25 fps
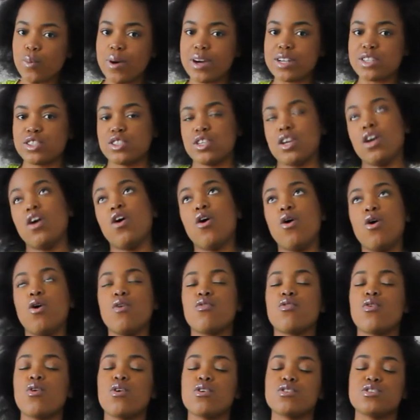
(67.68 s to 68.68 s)
much.
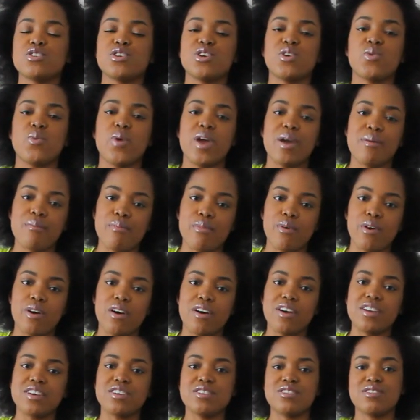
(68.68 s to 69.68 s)
Of course, you could wear a
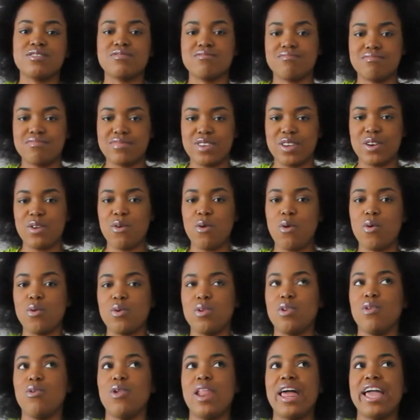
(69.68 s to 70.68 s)
bra, you know,
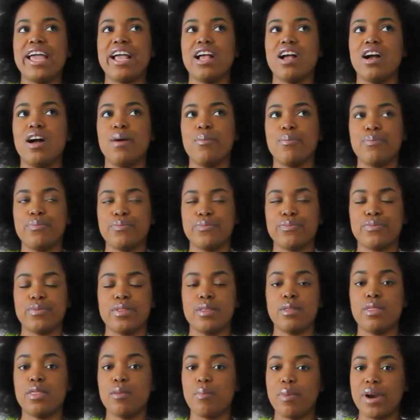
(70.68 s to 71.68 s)
or like
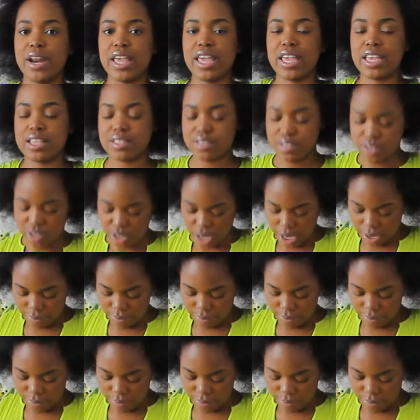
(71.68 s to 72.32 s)
the bunny ears to